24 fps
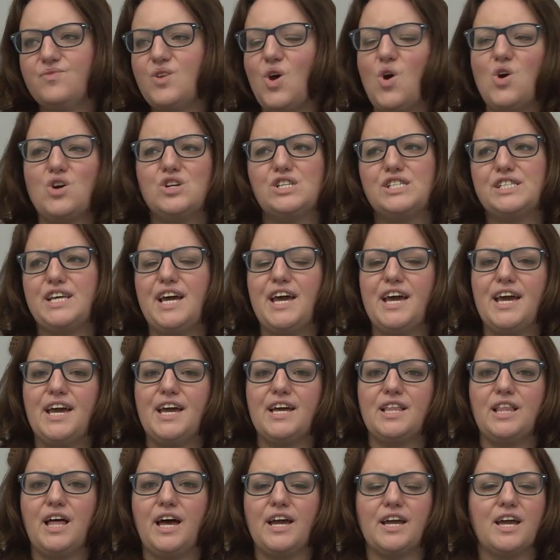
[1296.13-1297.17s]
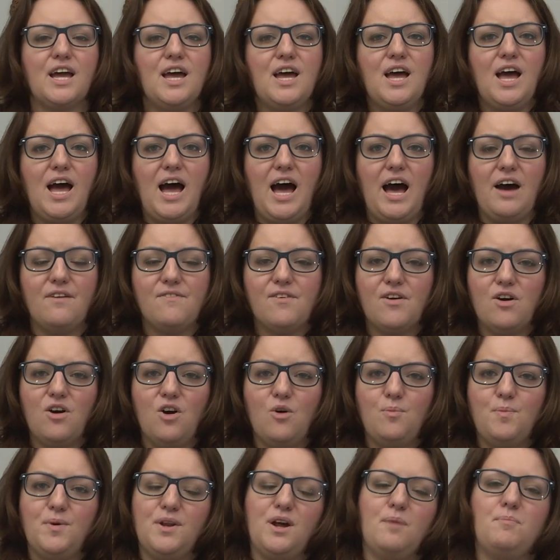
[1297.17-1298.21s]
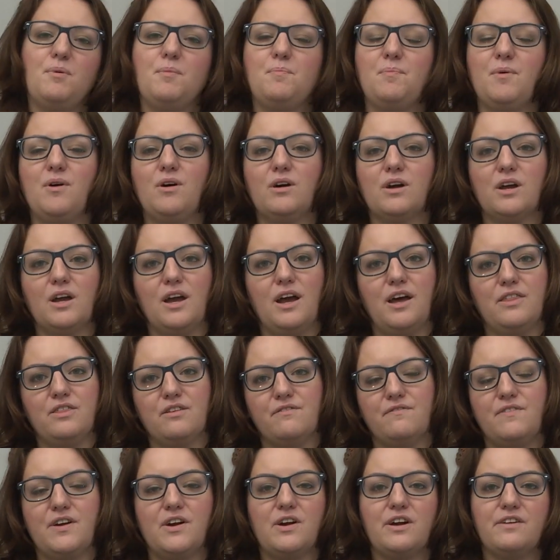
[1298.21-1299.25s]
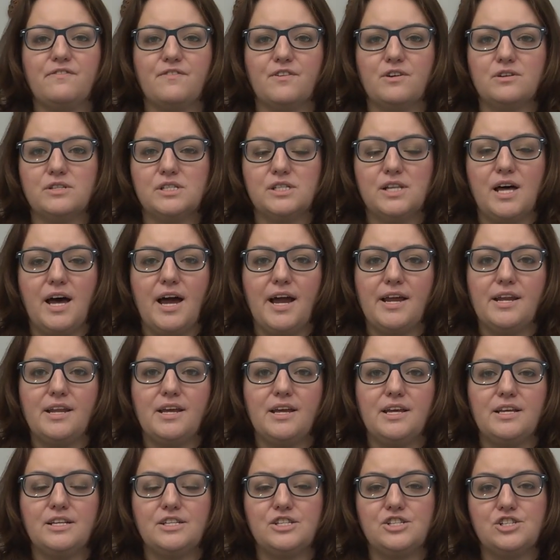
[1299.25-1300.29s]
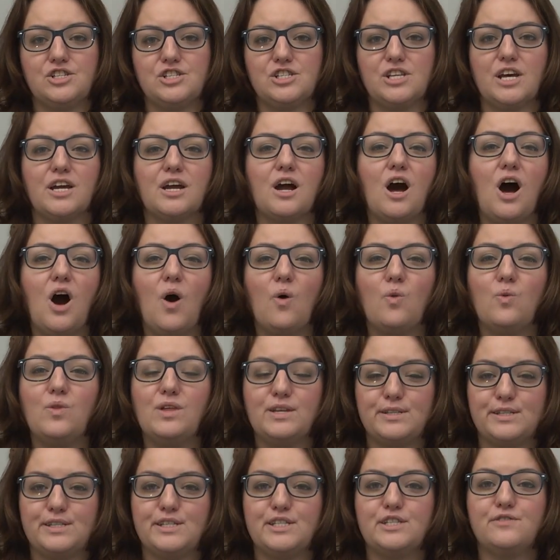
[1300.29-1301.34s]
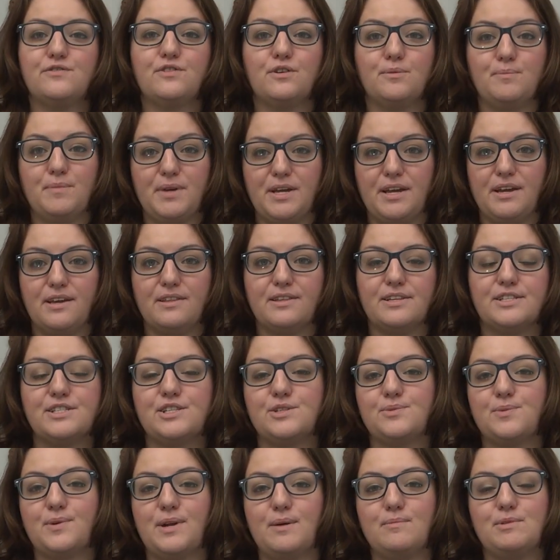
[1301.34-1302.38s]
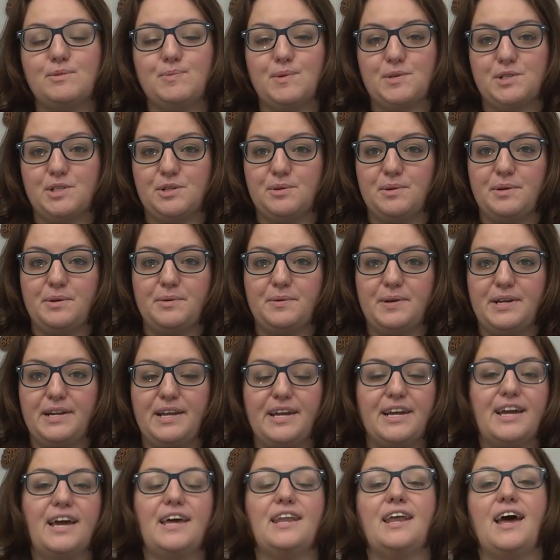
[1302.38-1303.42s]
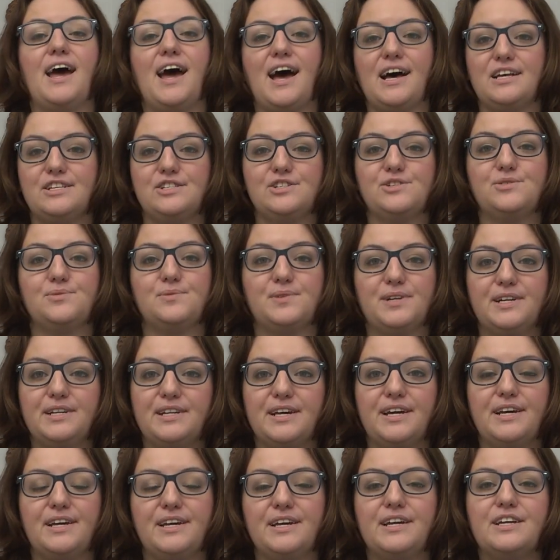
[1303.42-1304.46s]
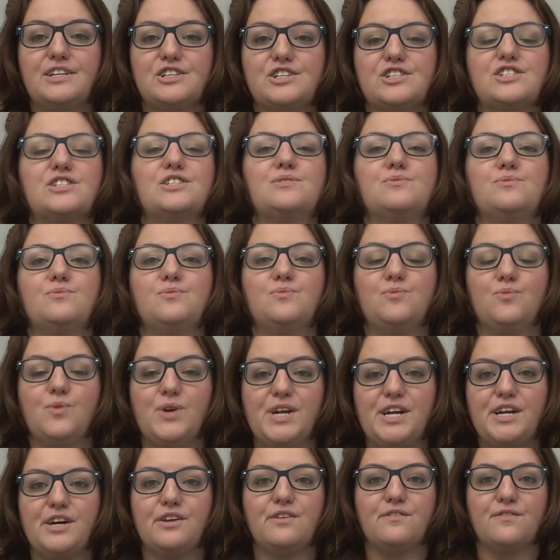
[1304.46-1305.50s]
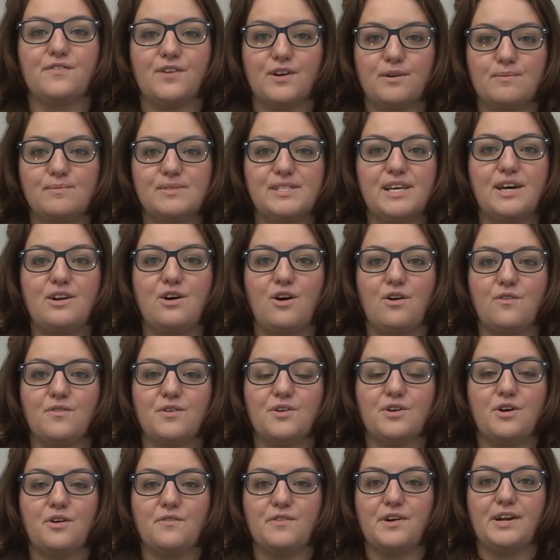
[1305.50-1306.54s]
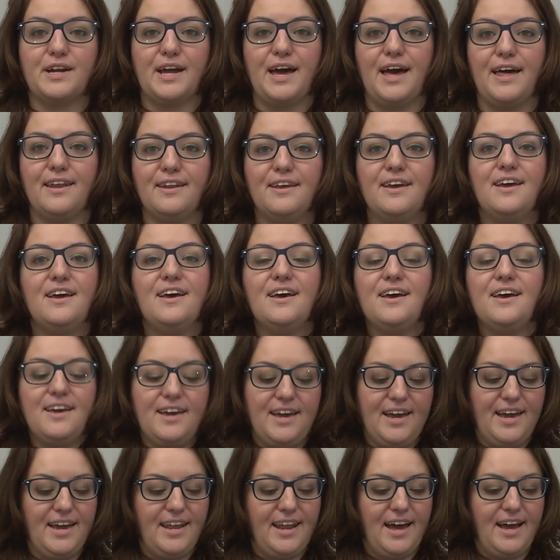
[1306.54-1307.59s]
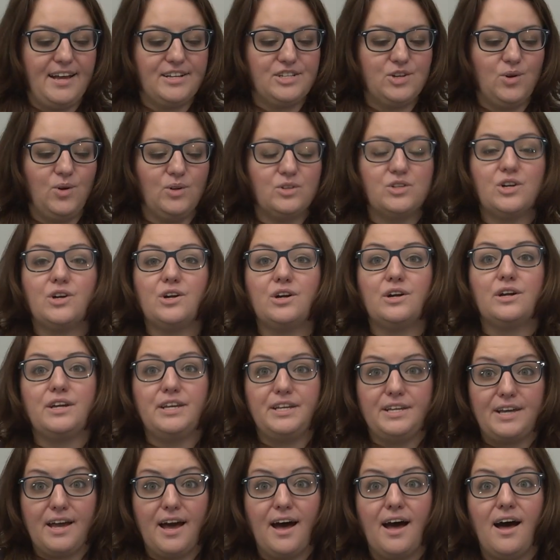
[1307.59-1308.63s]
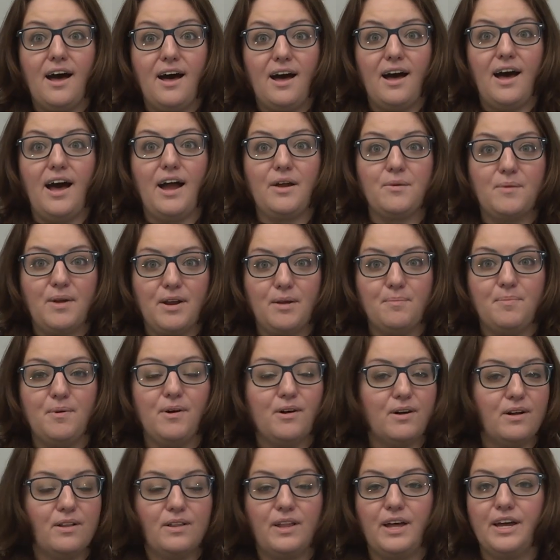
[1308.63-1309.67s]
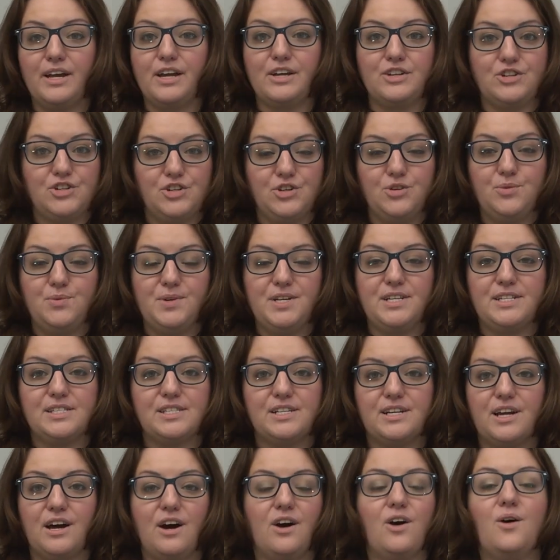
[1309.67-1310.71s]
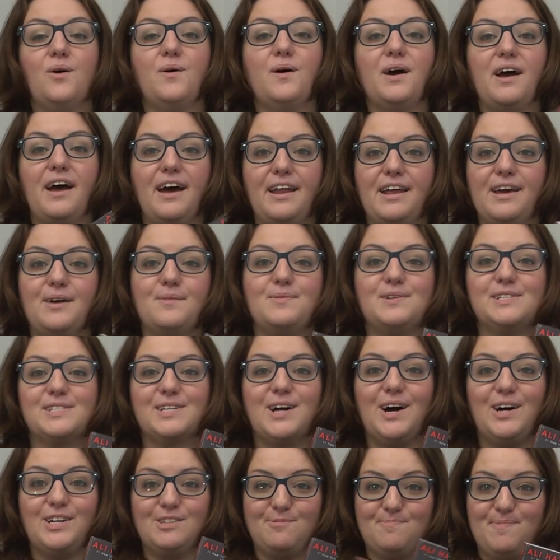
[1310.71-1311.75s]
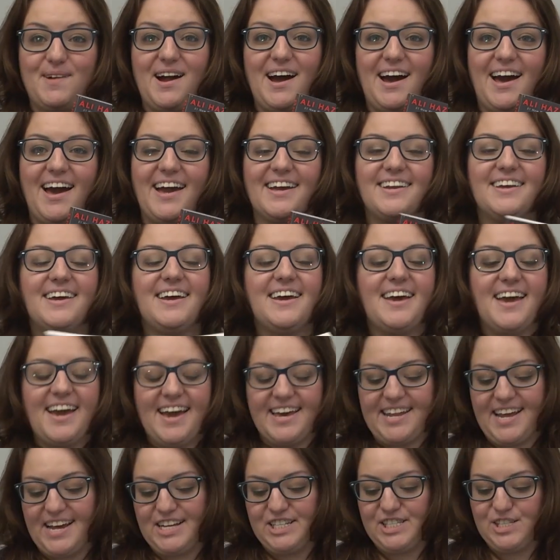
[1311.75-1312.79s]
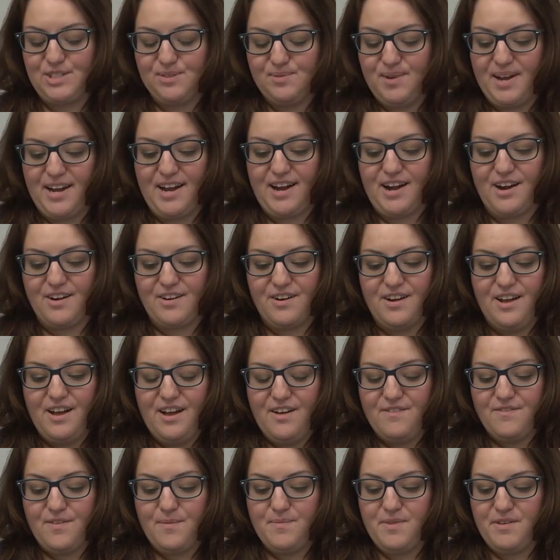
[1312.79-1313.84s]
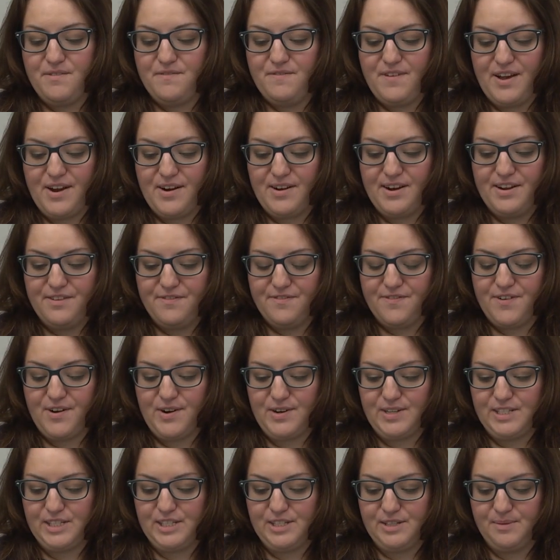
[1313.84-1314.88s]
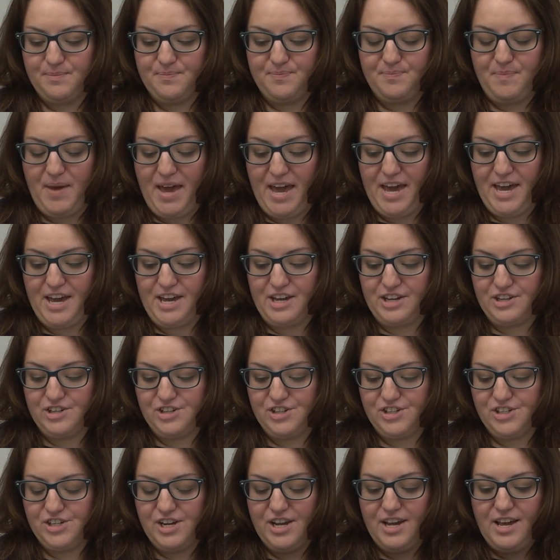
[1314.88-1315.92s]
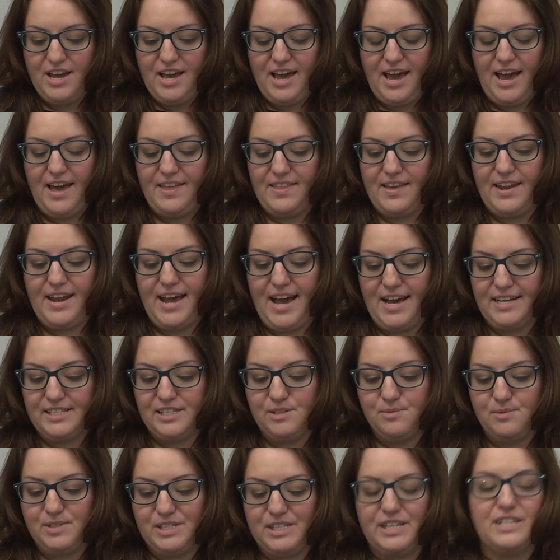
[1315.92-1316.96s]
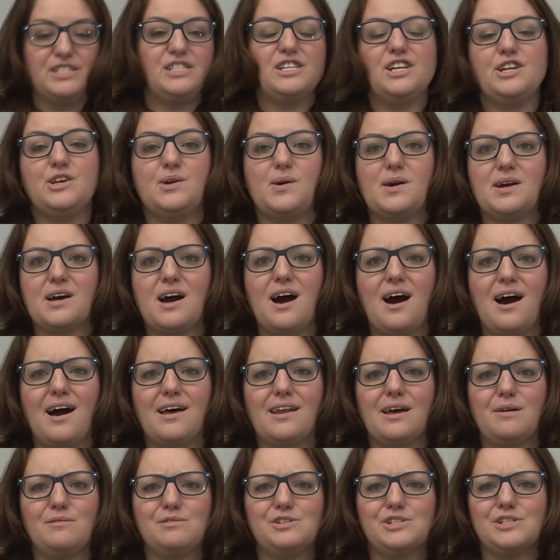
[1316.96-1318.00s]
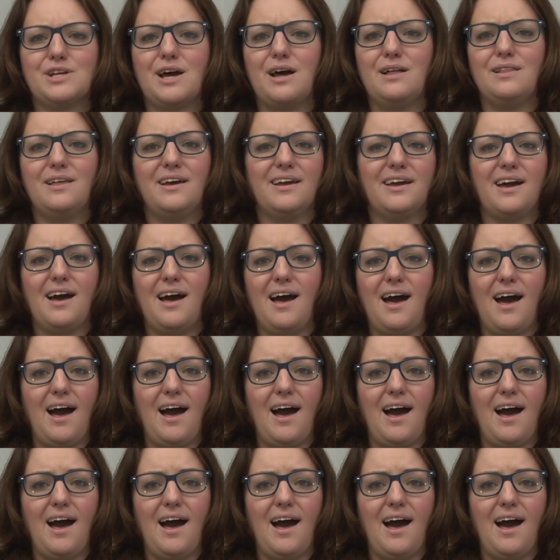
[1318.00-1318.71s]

or saying like, ever open up a book and the very first line, it's just like, oh, this is for me. This is what I'm supposed to be reading. And as you read it, it just reconfirms that over and over again. And I told her, yeah, I read a book like 2 weeks ago and it was called Bride. And I swear from the very first page, and then as it was continuing on, I was just kind of like,